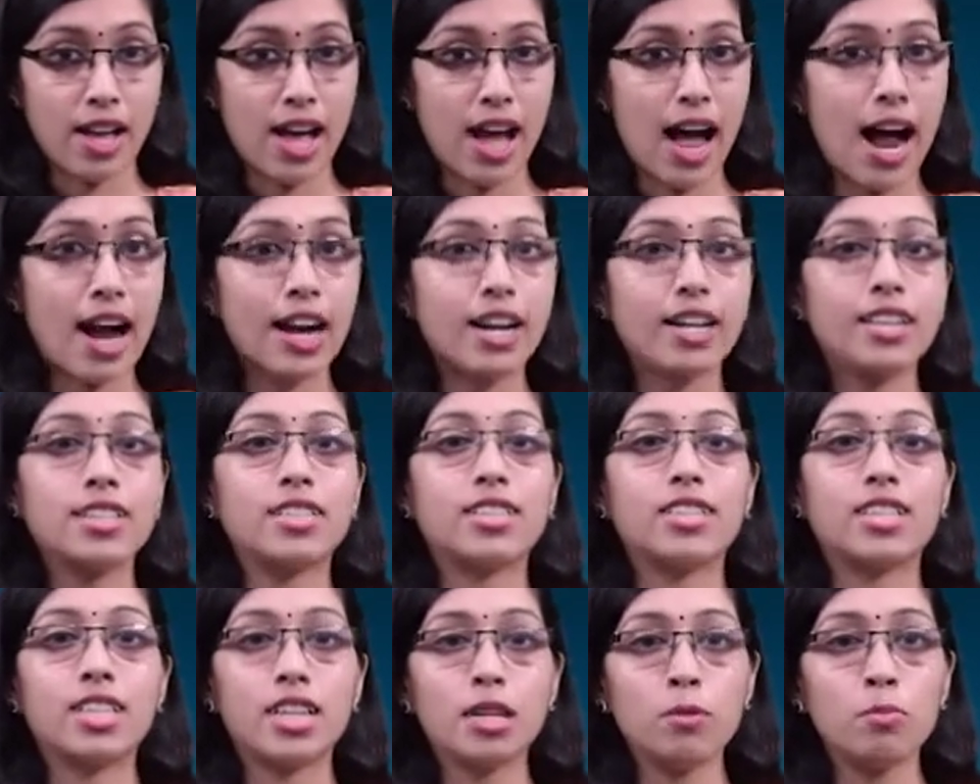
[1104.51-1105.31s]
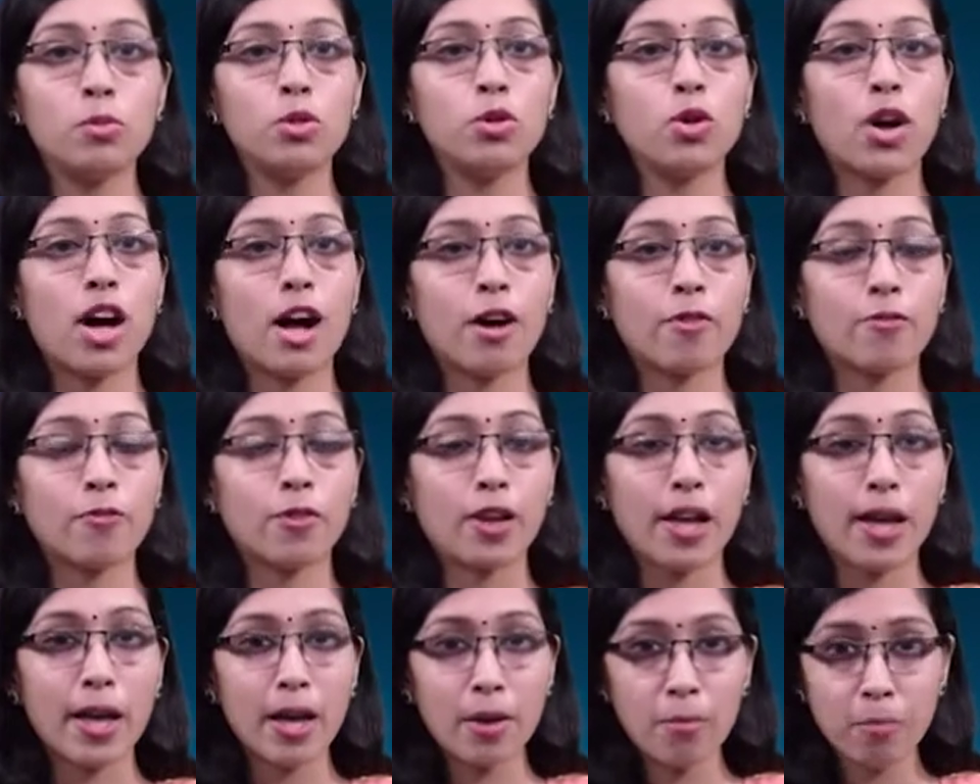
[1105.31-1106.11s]
and is deemed to have
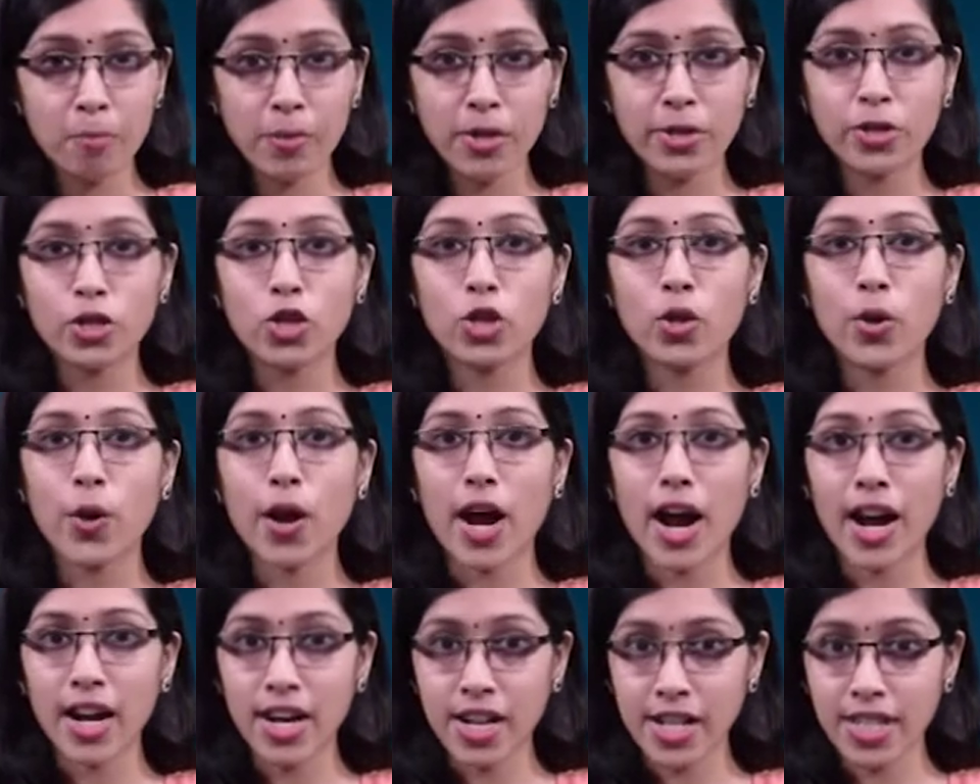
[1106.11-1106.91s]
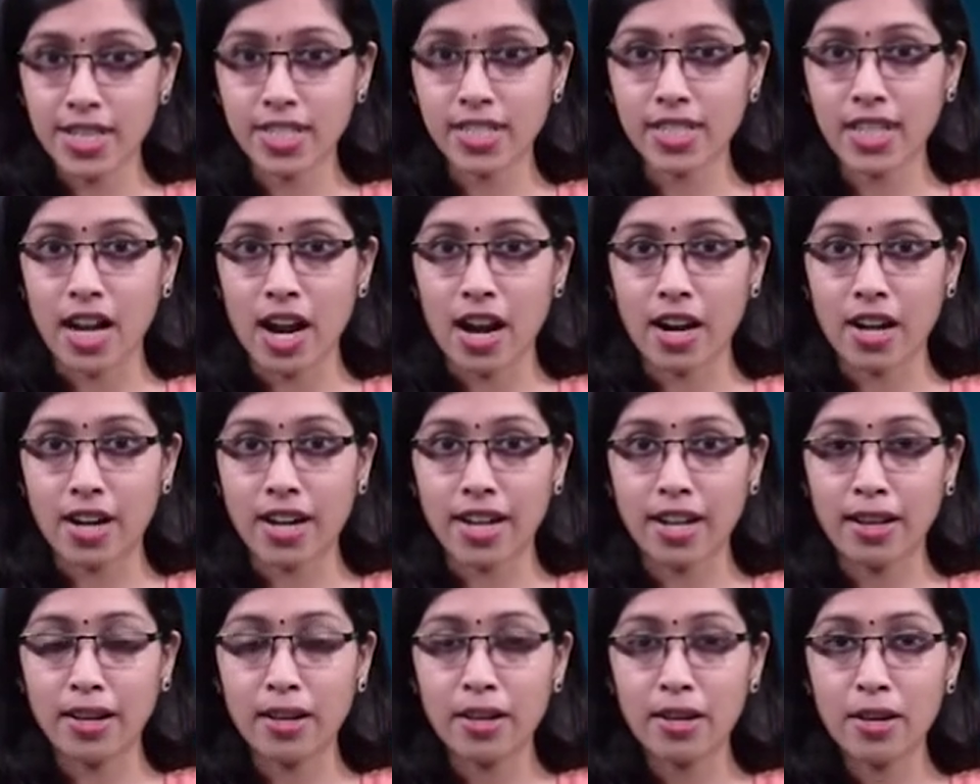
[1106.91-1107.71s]
immature
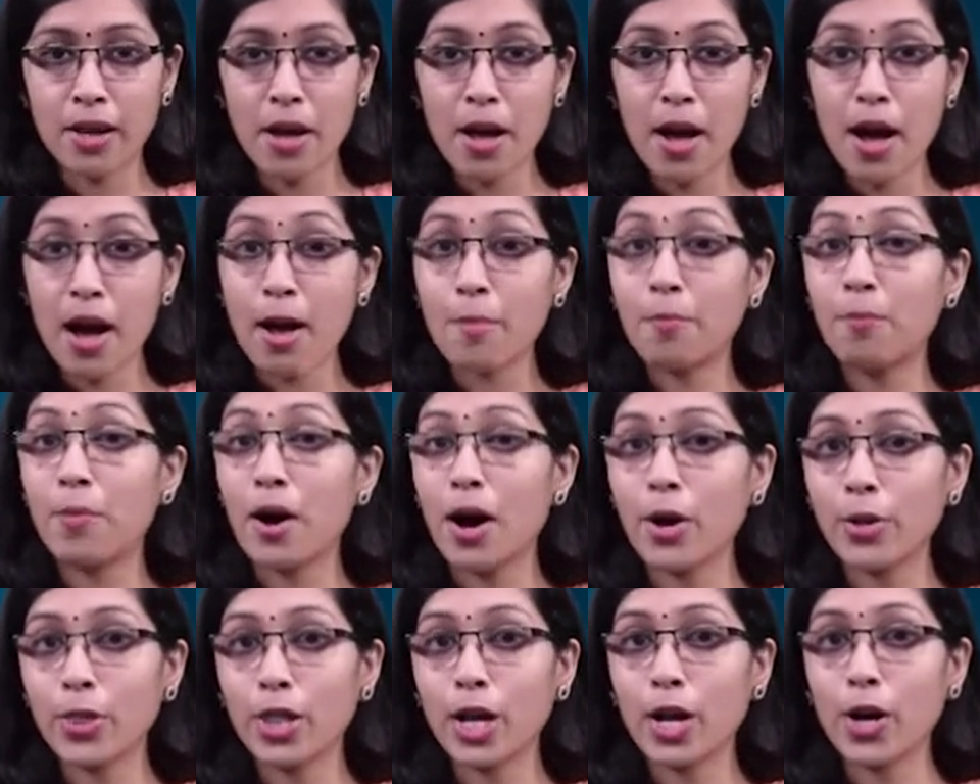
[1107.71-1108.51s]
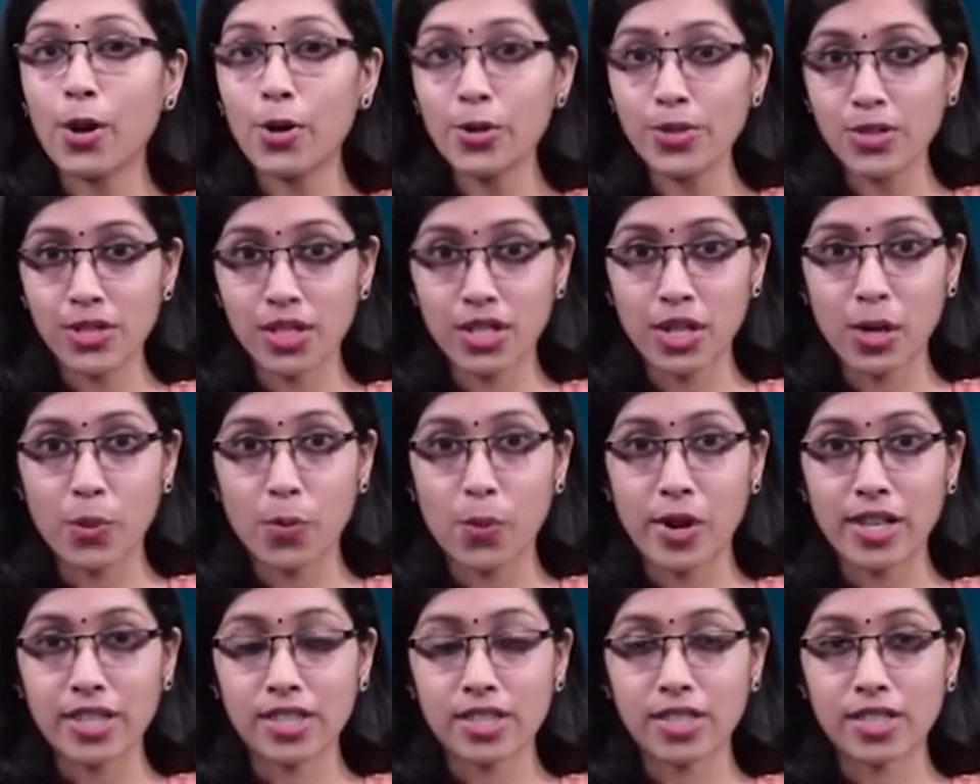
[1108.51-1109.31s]
understanding about the
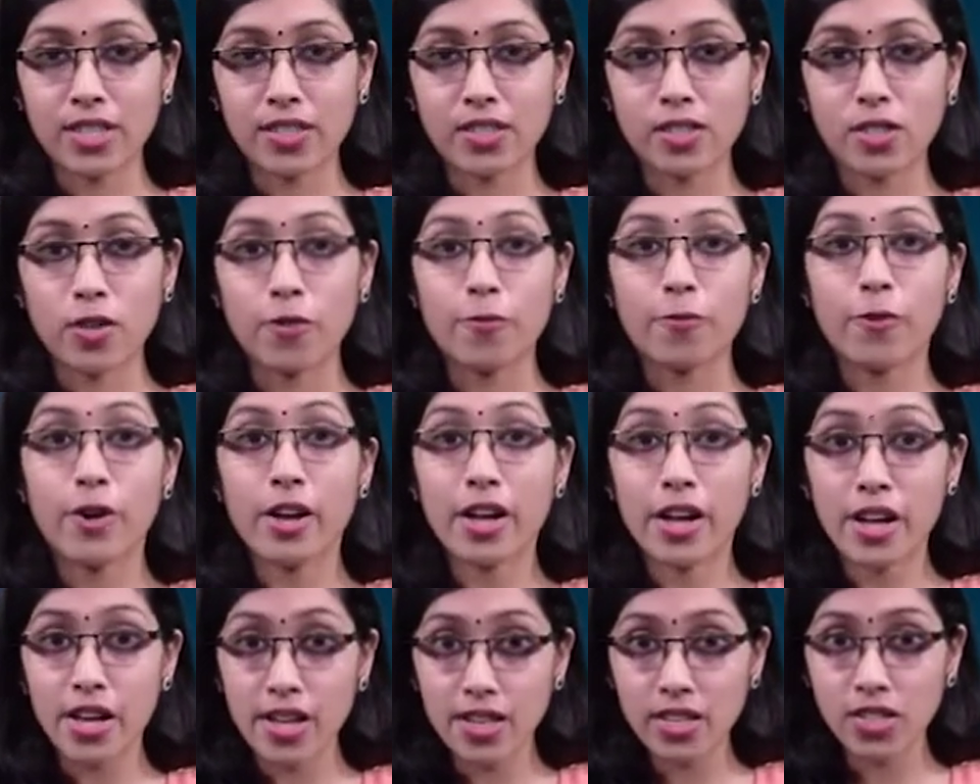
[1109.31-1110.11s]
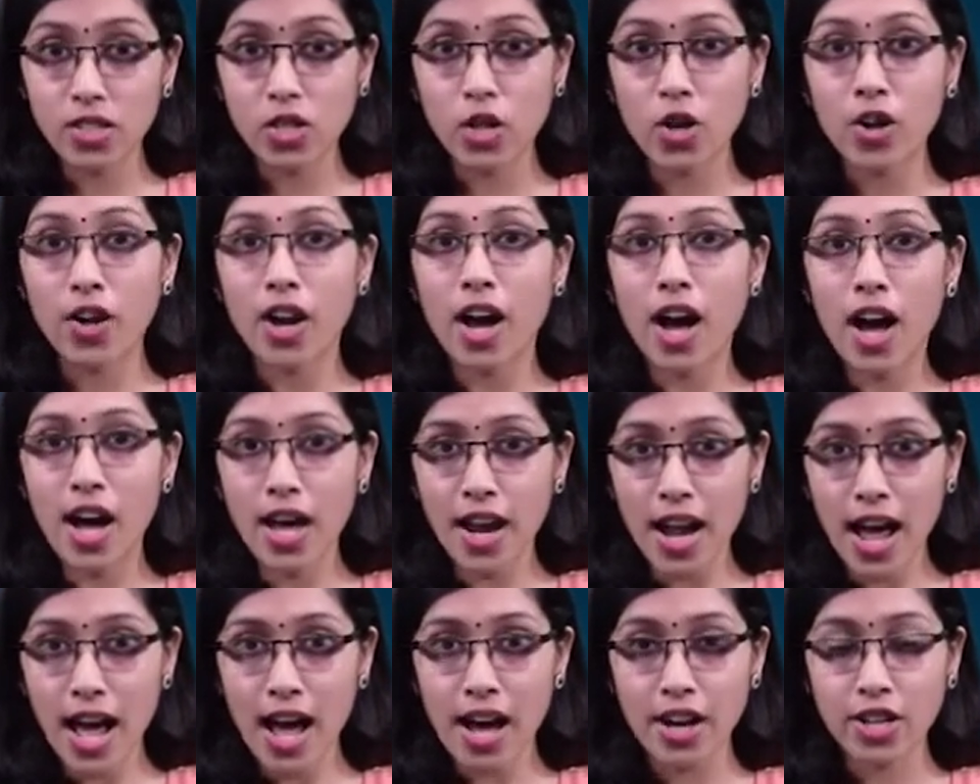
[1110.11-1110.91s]
consequences of his or
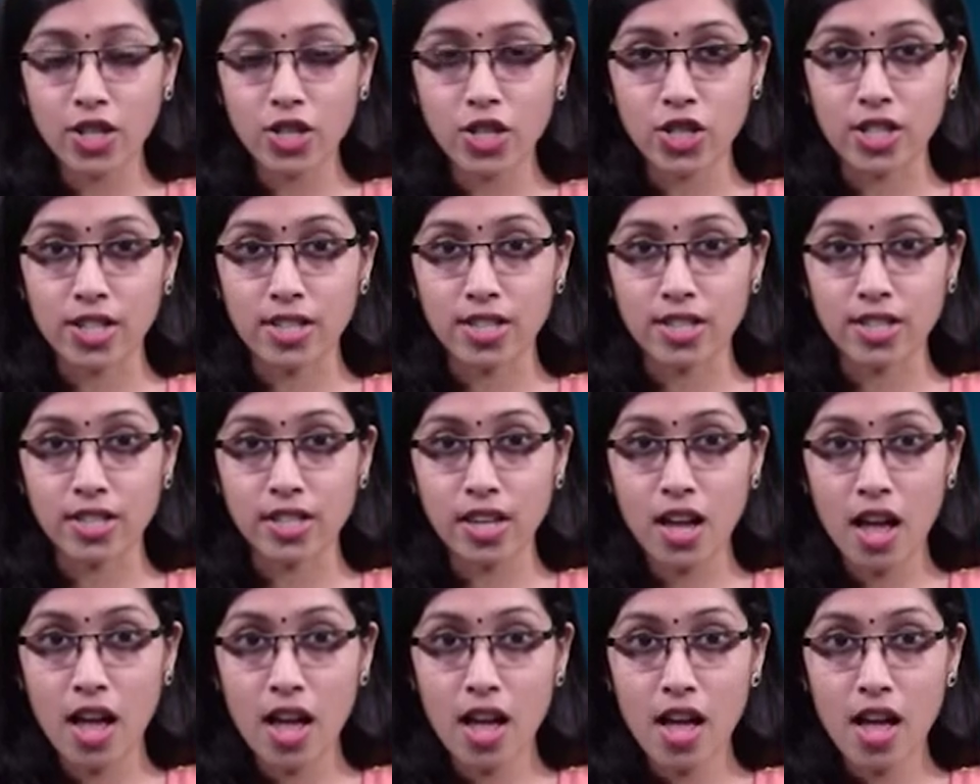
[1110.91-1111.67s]
her actions